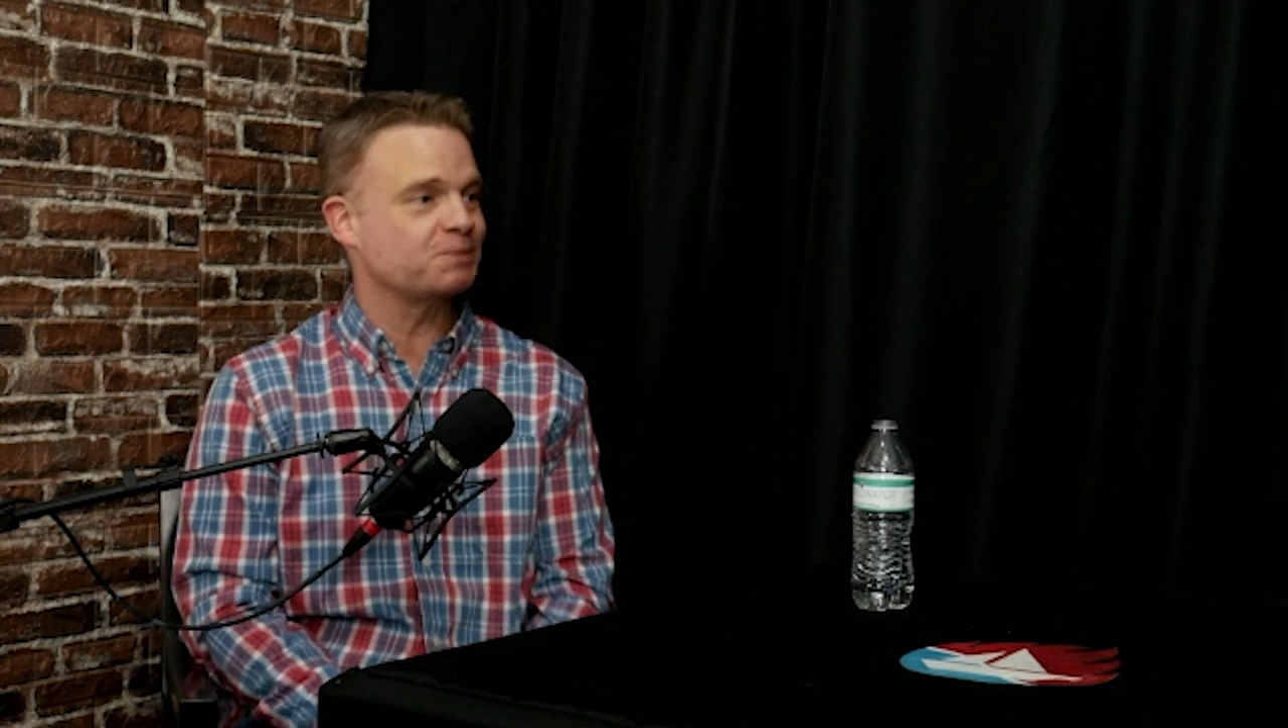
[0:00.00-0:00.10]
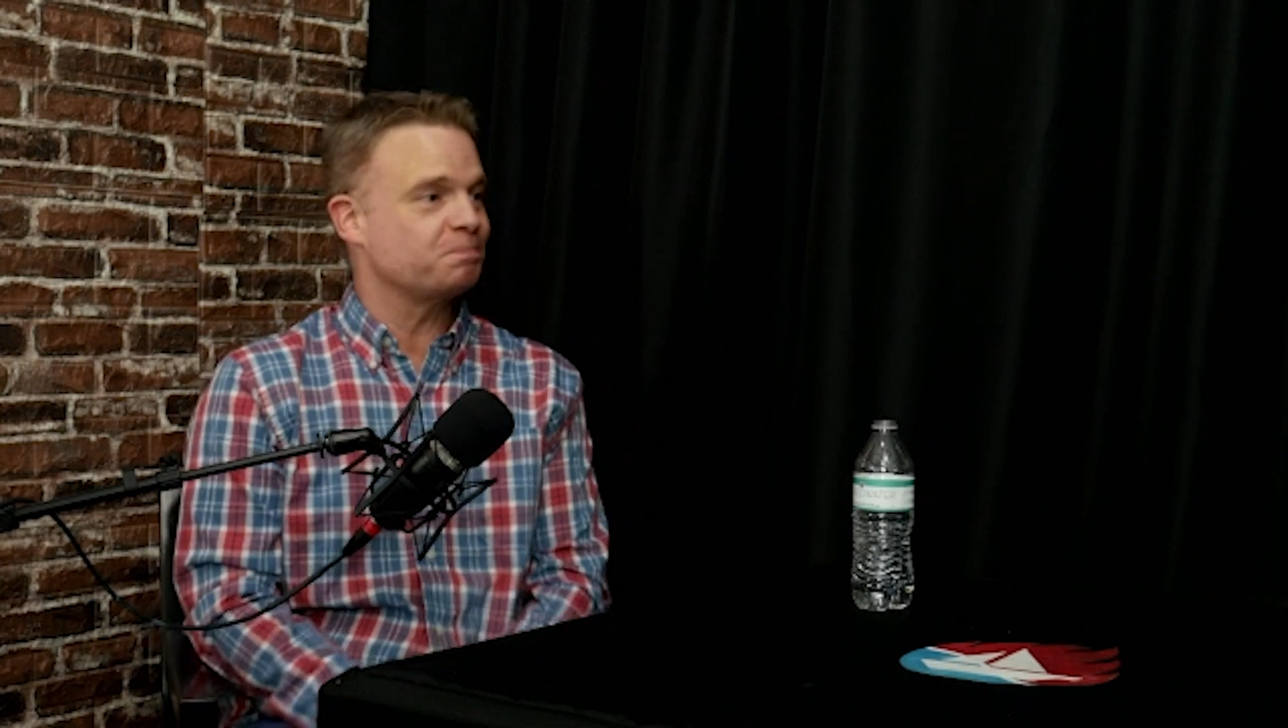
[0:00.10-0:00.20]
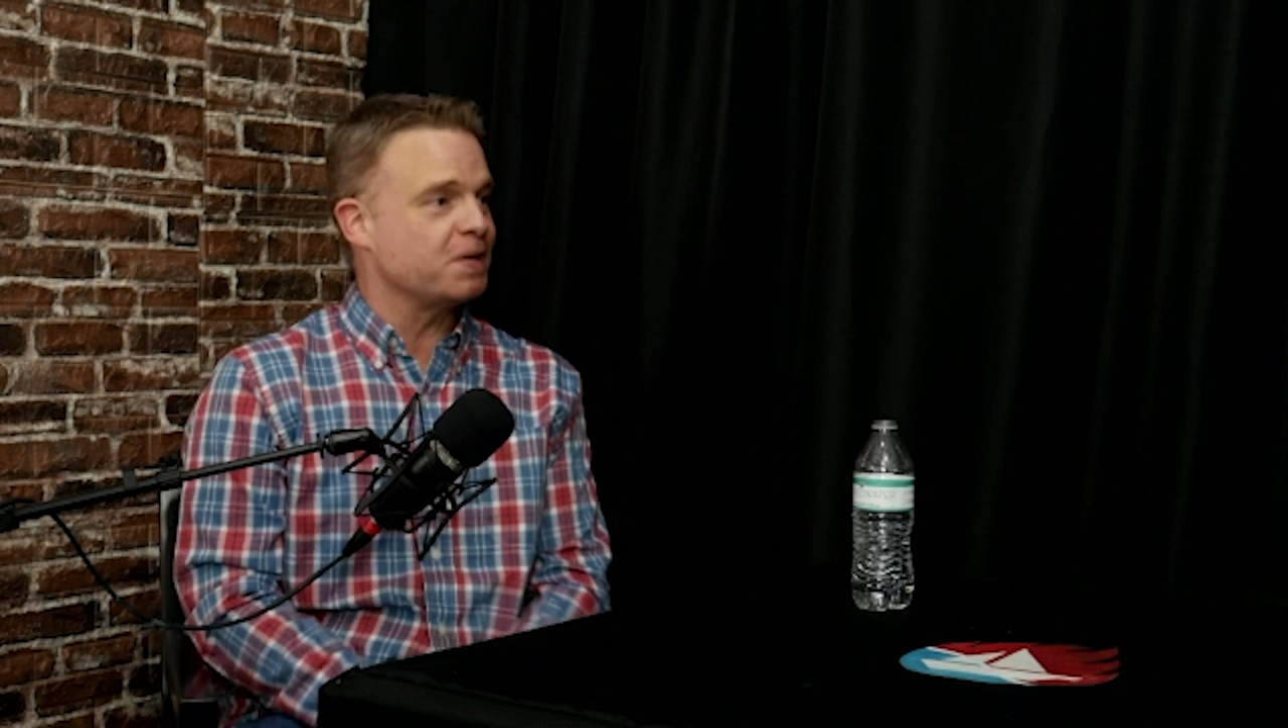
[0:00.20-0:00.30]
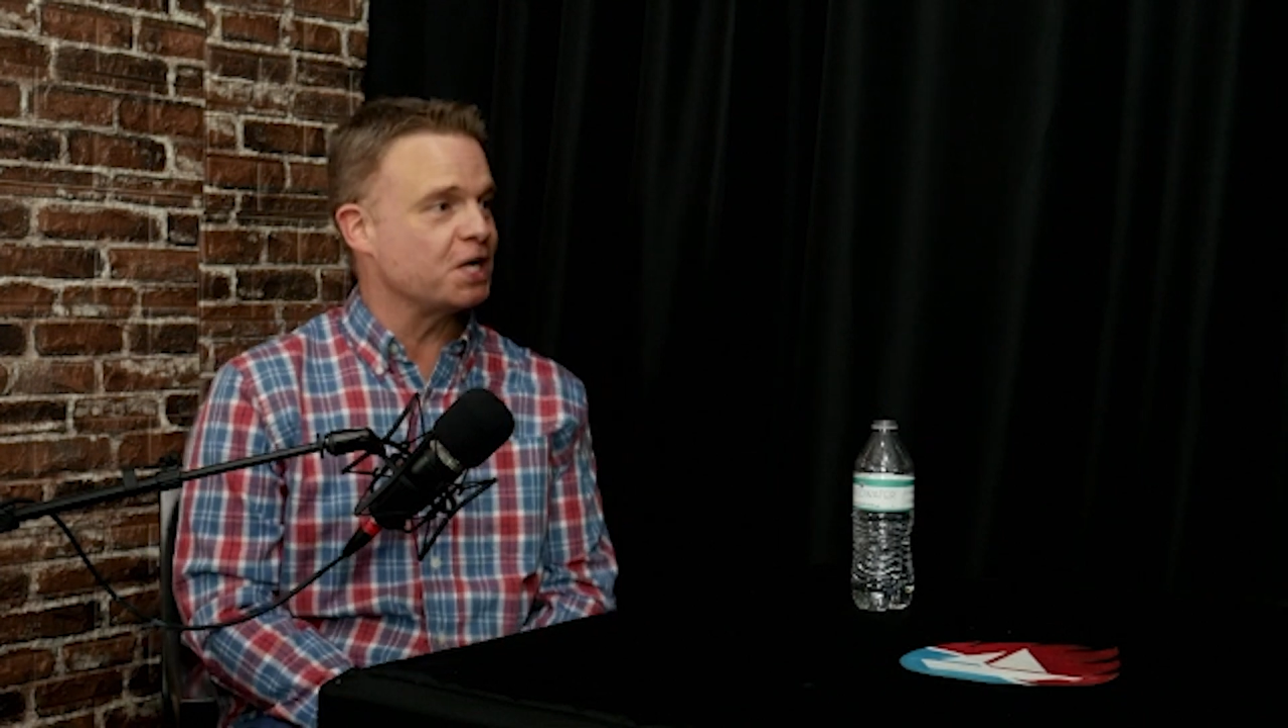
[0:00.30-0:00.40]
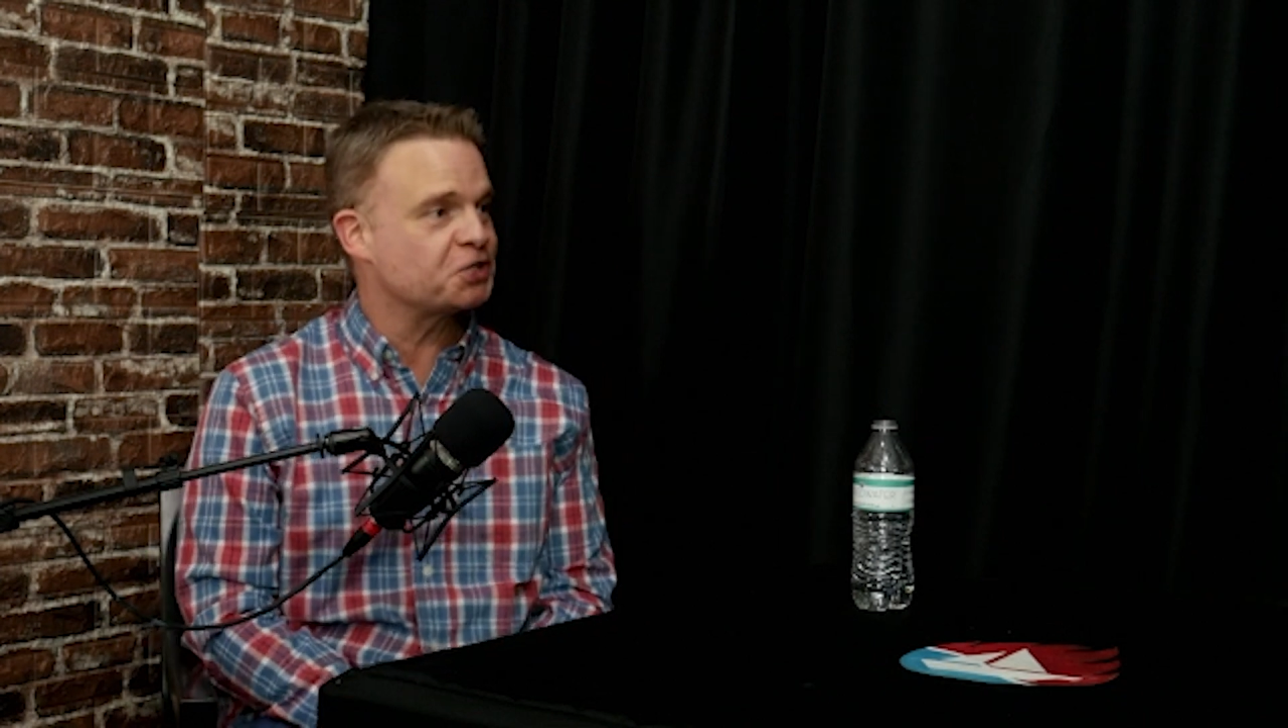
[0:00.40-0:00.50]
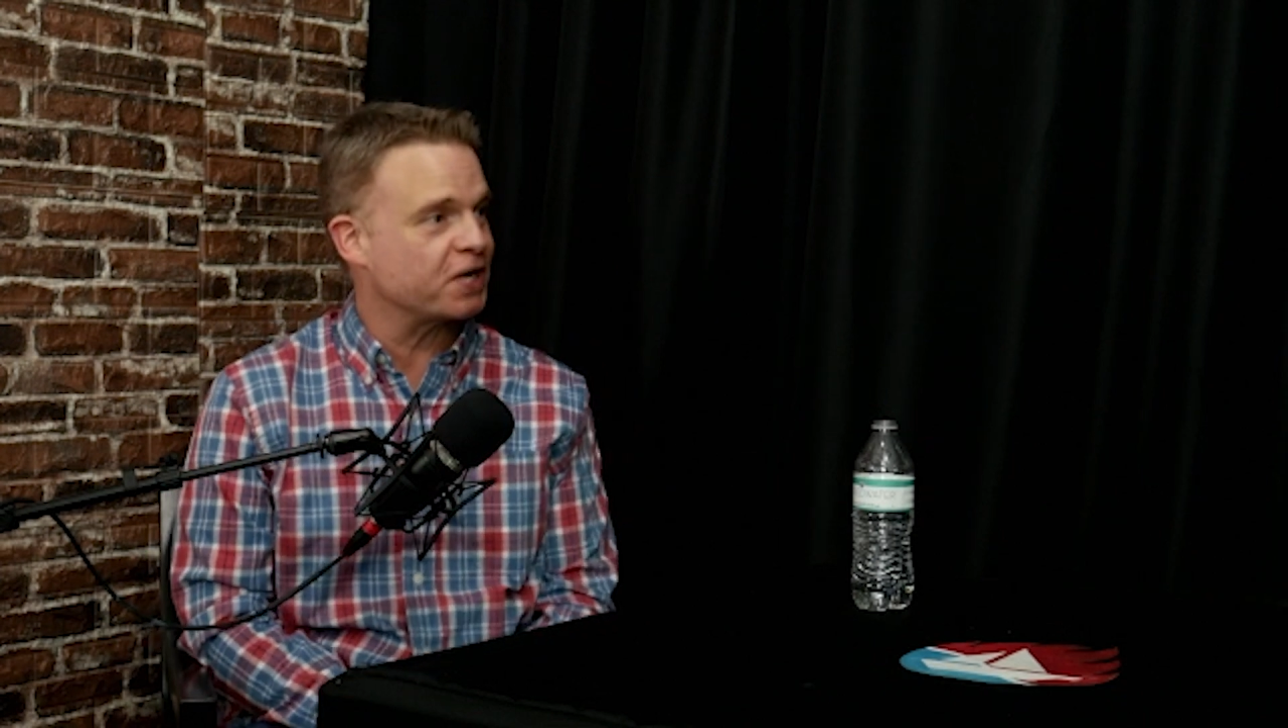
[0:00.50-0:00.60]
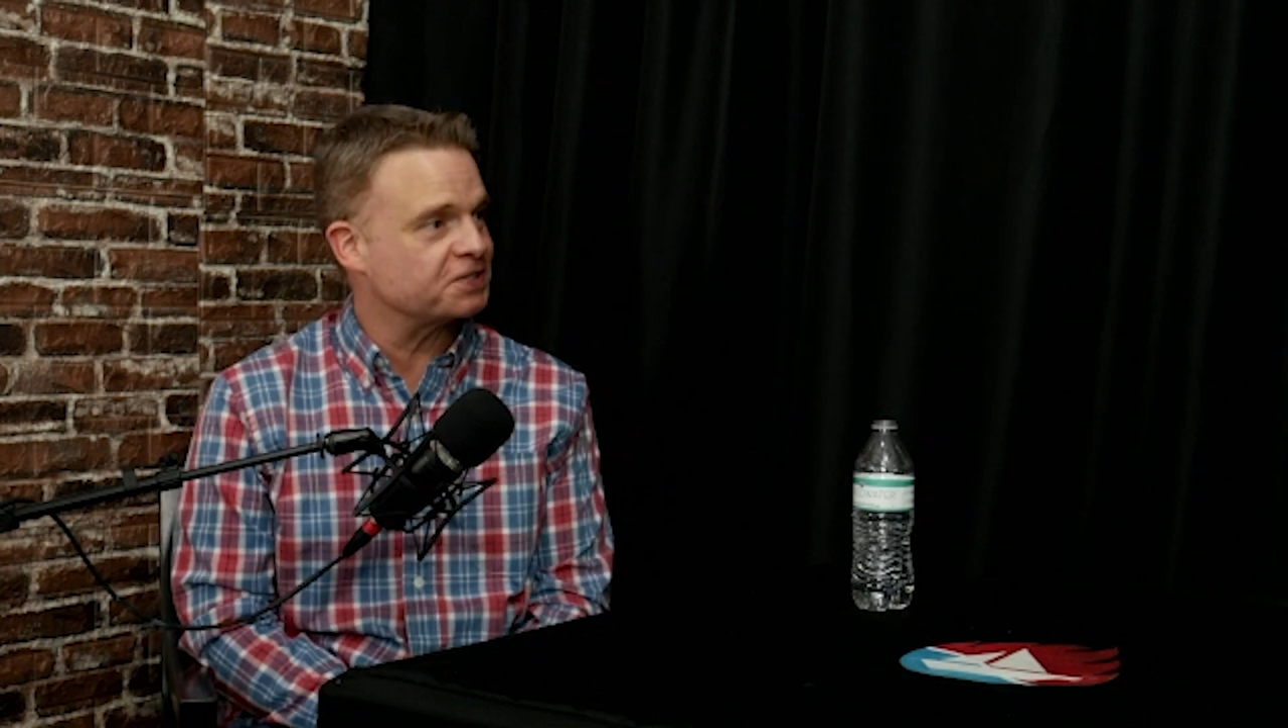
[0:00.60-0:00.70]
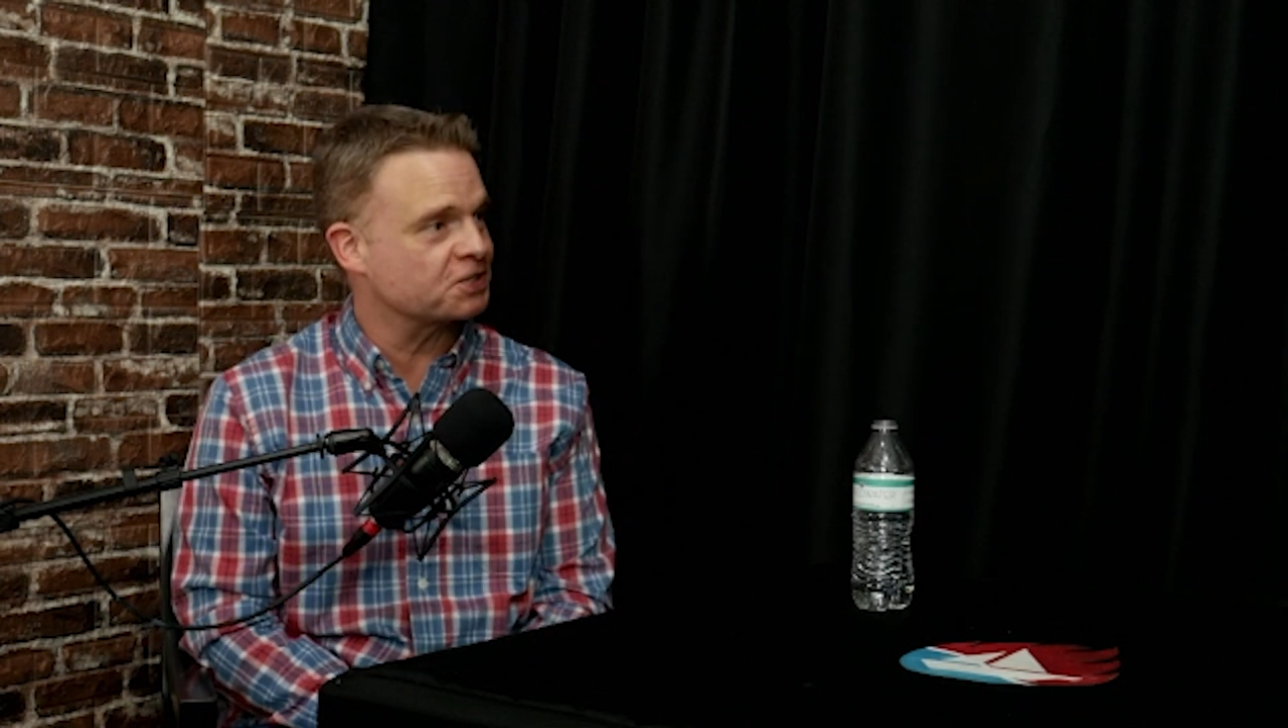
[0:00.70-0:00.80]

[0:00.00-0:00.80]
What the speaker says: penetrates the